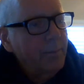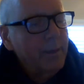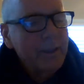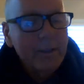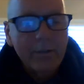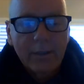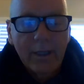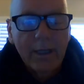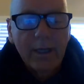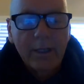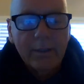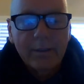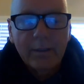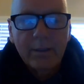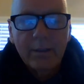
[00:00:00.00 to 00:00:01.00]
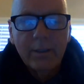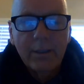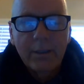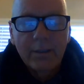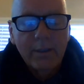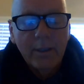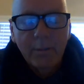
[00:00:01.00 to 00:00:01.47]
But it's not.
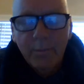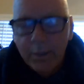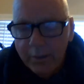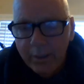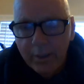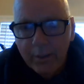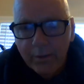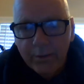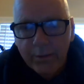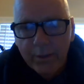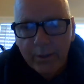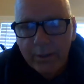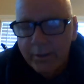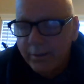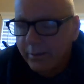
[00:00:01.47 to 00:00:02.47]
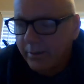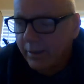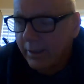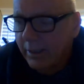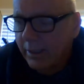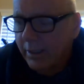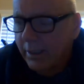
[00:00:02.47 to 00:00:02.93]
It's not about health, guys.
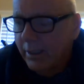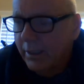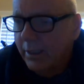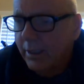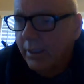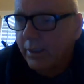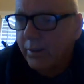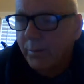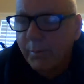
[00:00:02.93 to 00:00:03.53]
It's